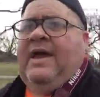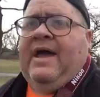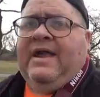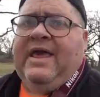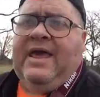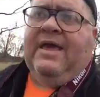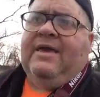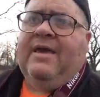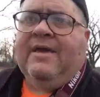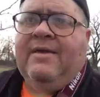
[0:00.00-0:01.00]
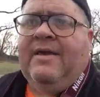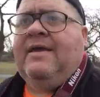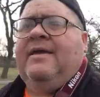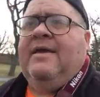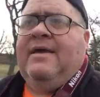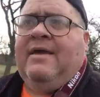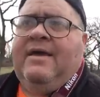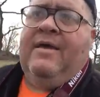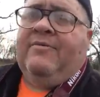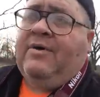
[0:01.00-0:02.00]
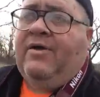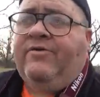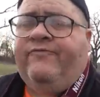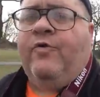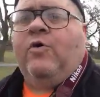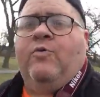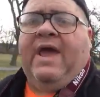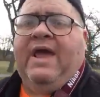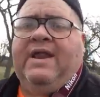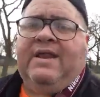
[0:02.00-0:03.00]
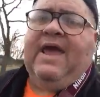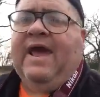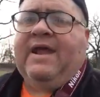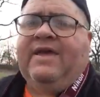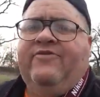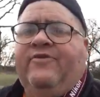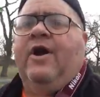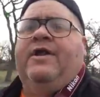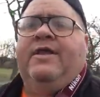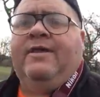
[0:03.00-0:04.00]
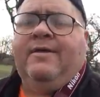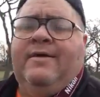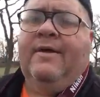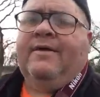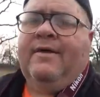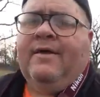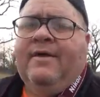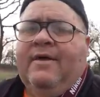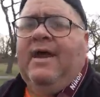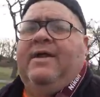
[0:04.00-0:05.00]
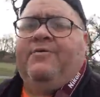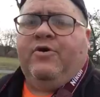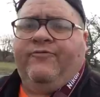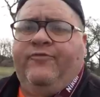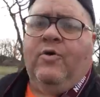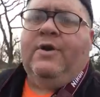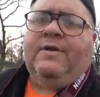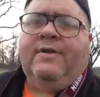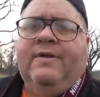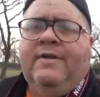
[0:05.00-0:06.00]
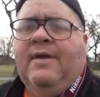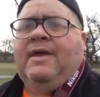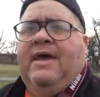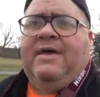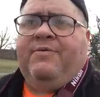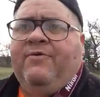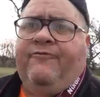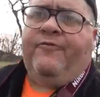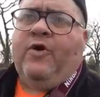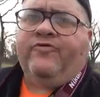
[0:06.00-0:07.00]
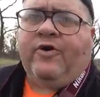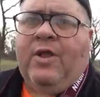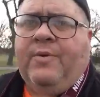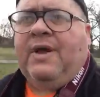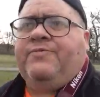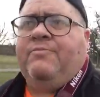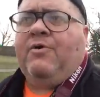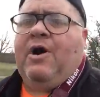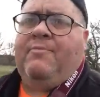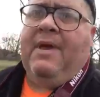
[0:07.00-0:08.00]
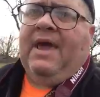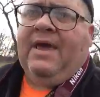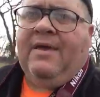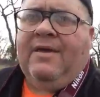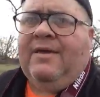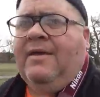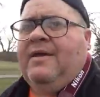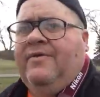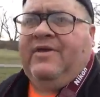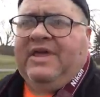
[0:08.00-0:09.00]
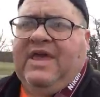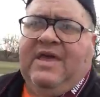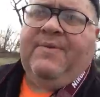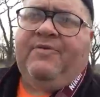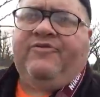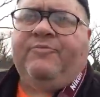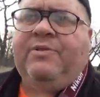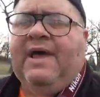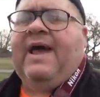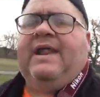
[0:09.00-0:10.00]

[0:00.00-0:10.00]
And he, well, Fort Wayne, Indiana, he started and he built a fort. He built forts all the way up to Maumee to keep the supply